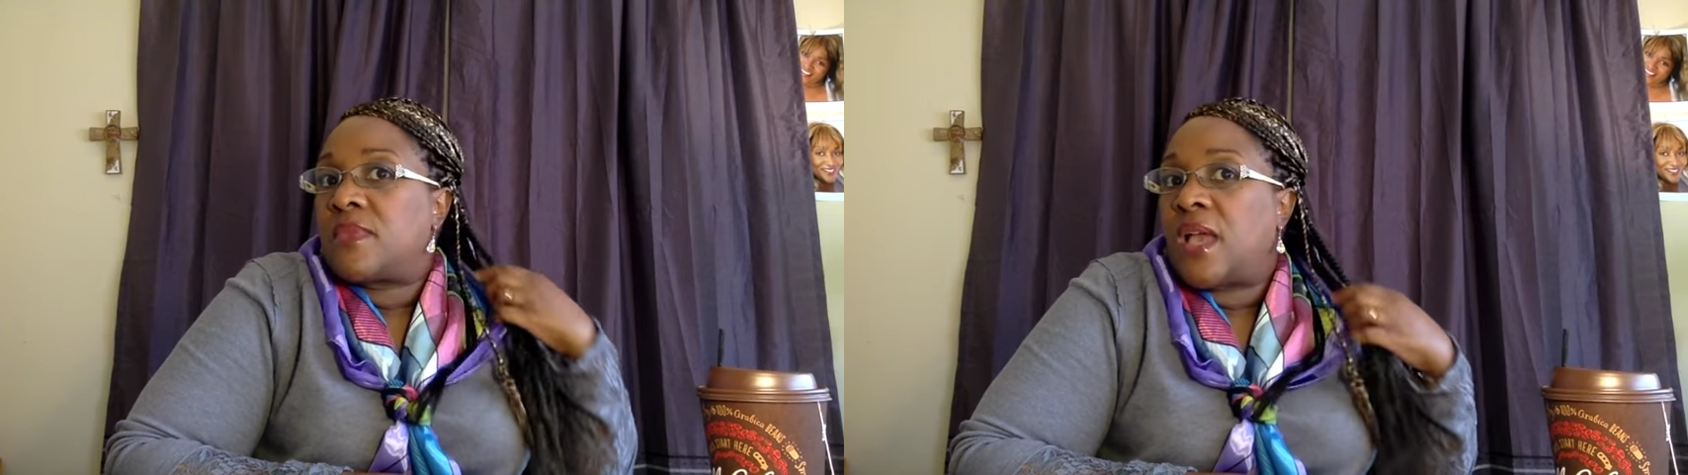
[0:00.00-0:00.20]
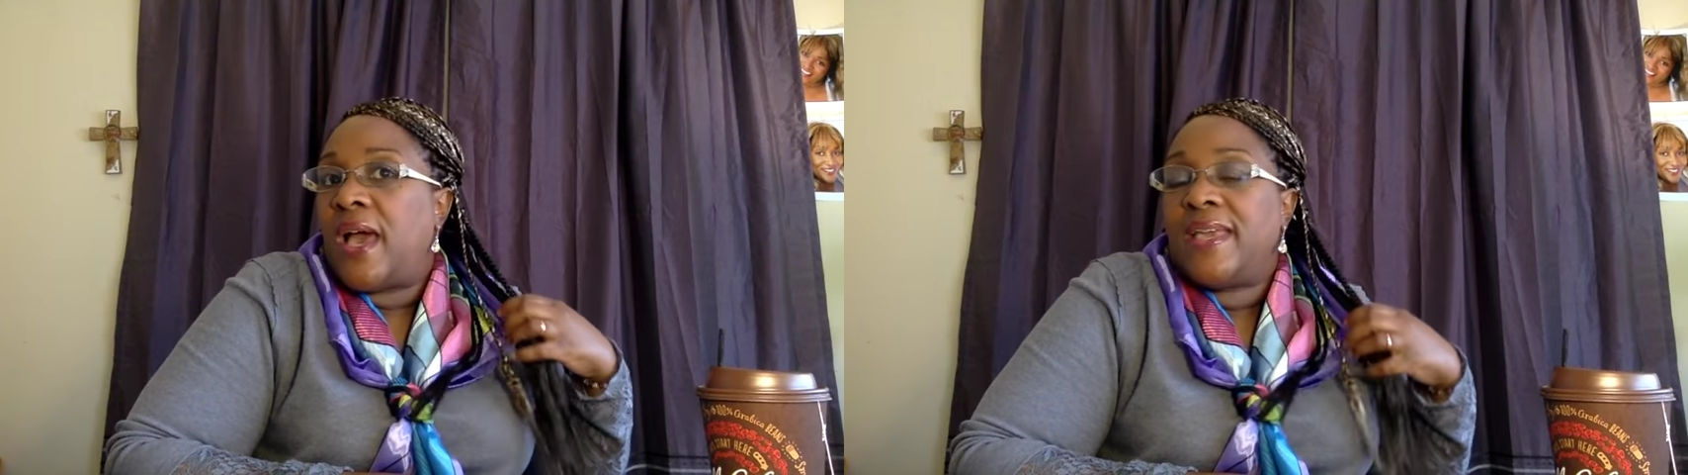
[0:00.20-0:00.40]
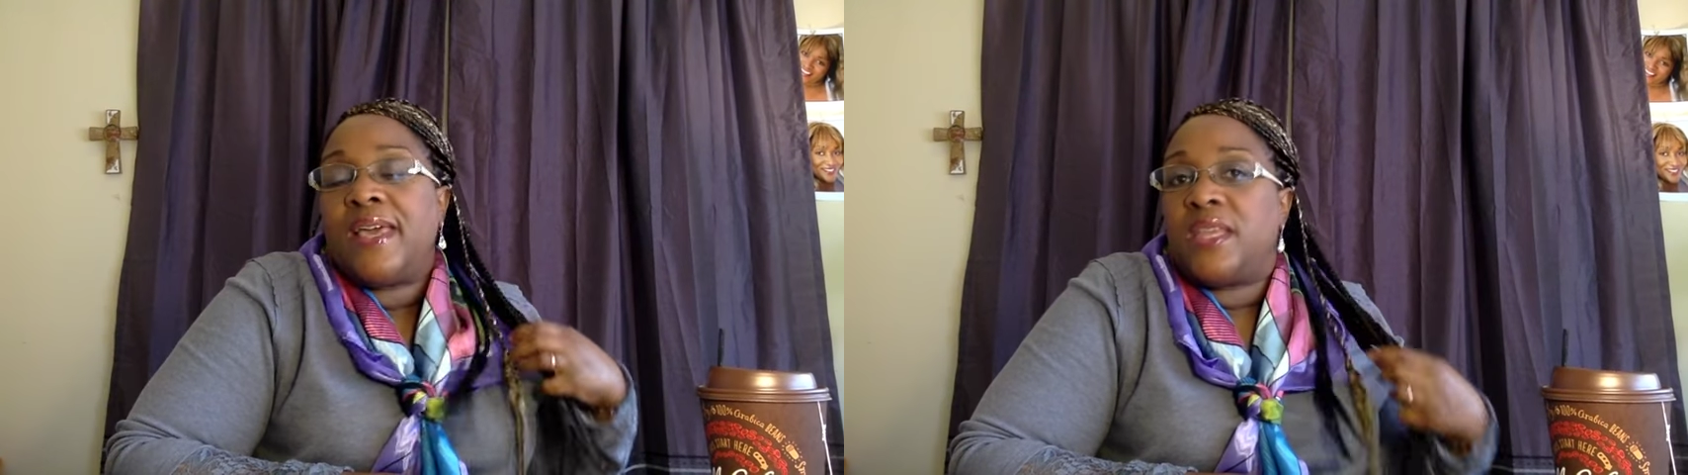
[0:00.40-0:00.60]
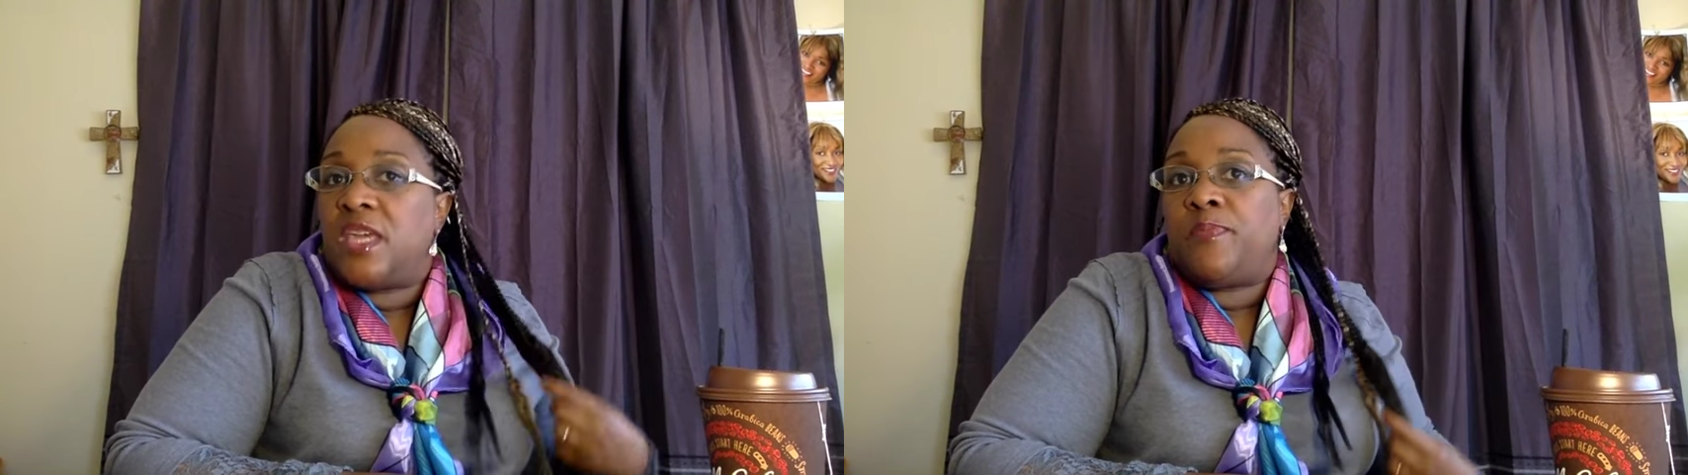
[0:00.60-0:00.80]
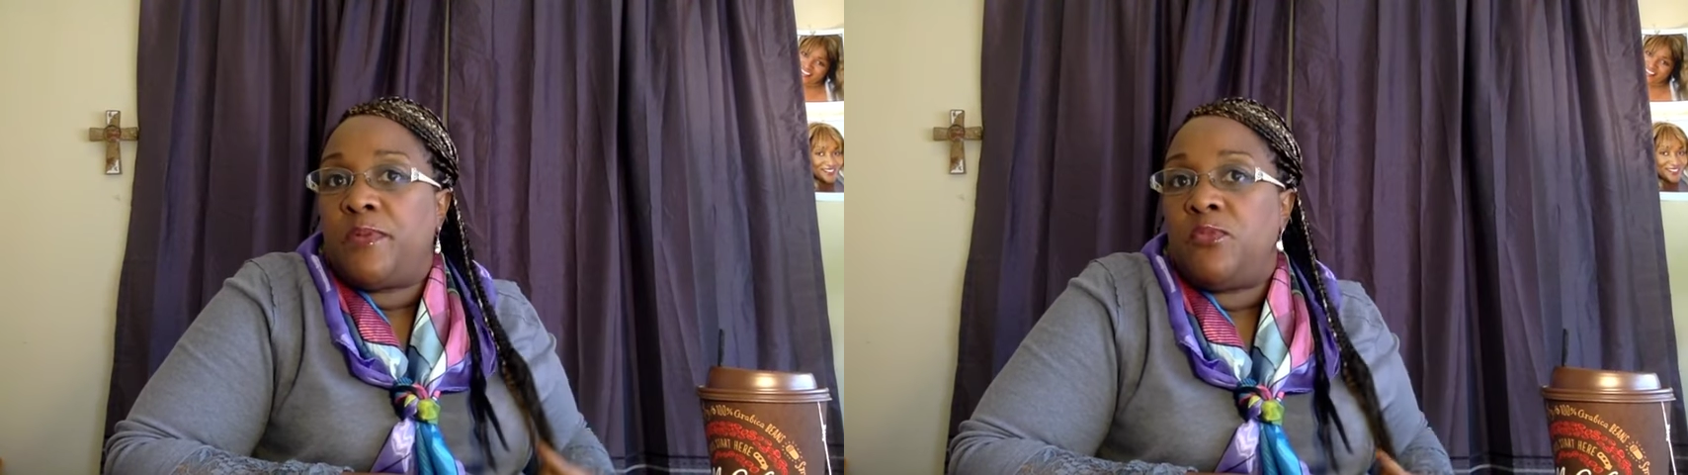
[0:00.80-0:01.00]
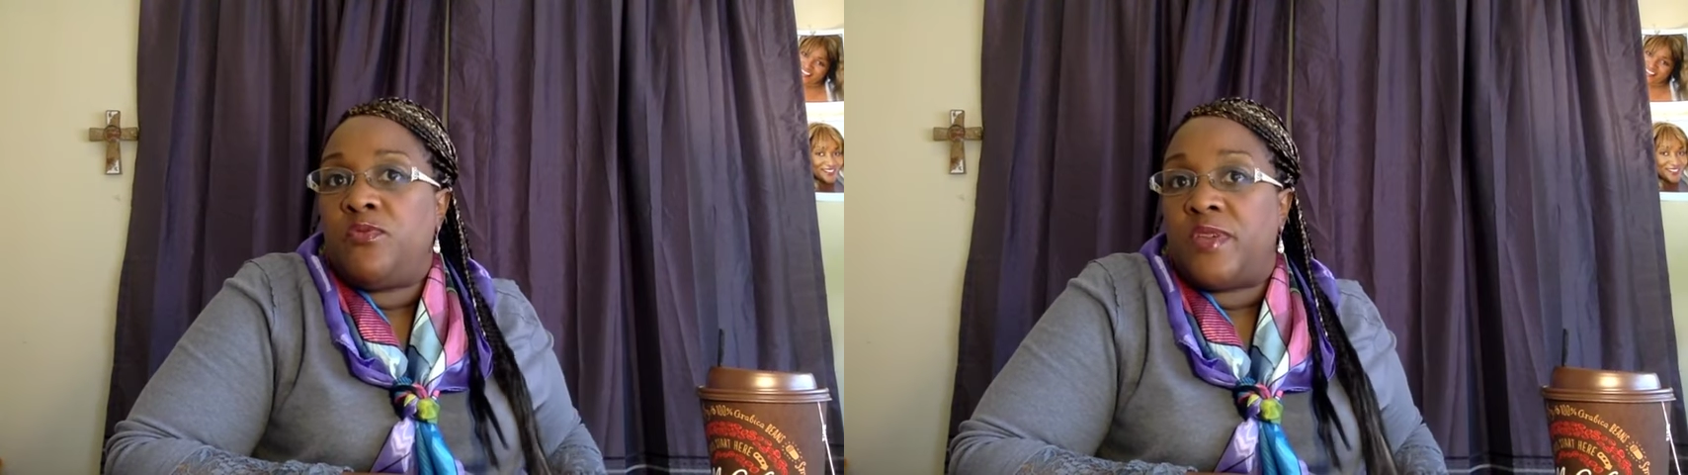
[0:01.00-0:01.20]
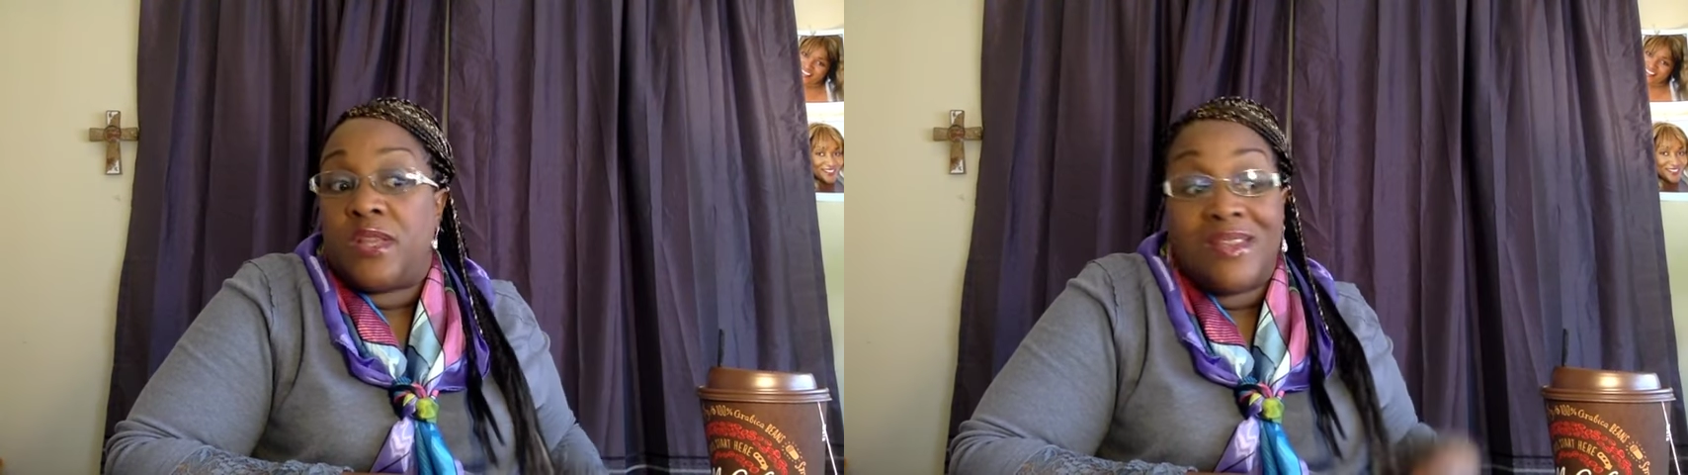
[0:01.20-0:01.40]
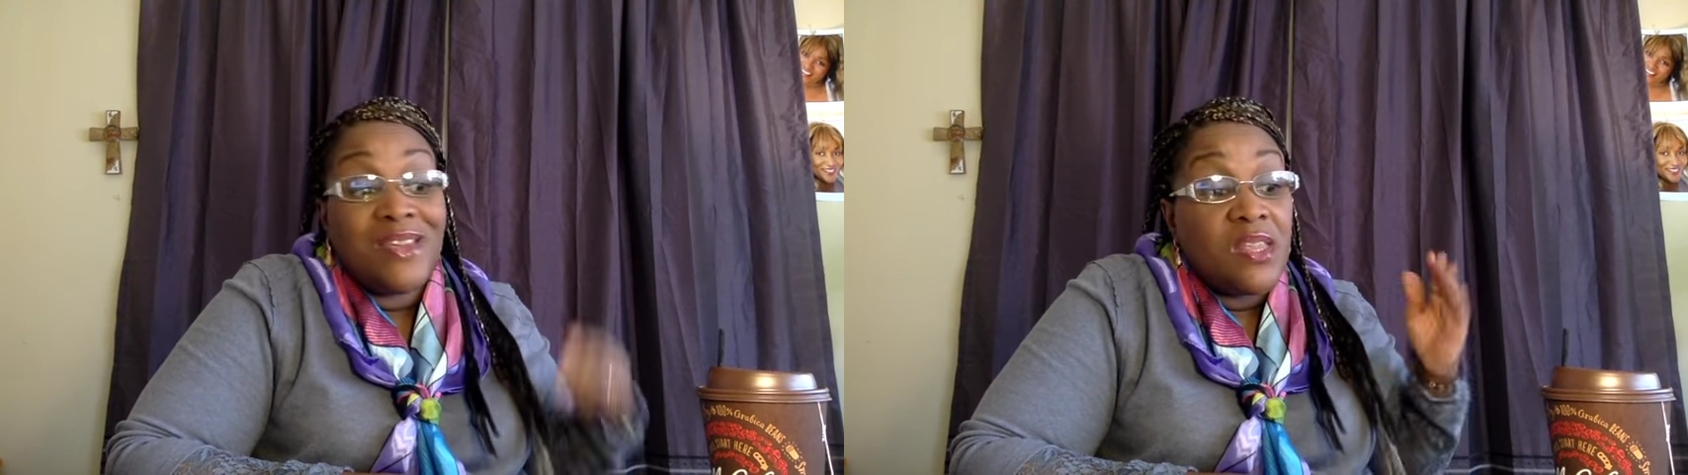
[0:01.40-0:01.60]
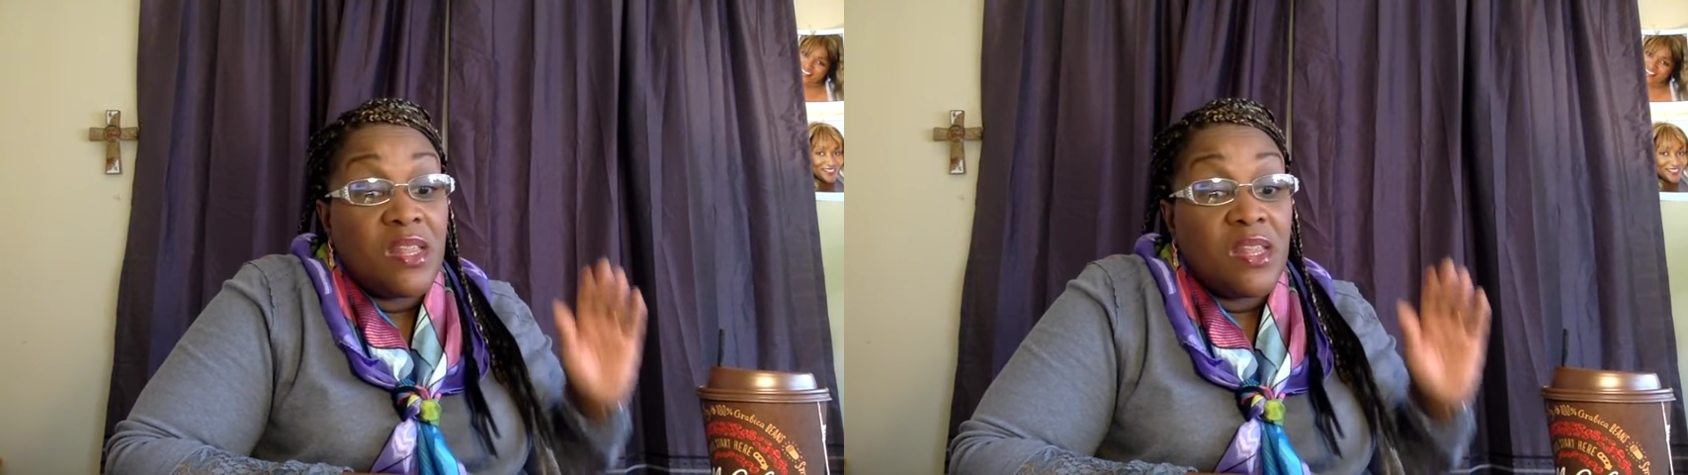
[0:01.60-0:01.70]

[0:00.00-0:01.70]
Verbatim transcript: I got to keep it moving. And I got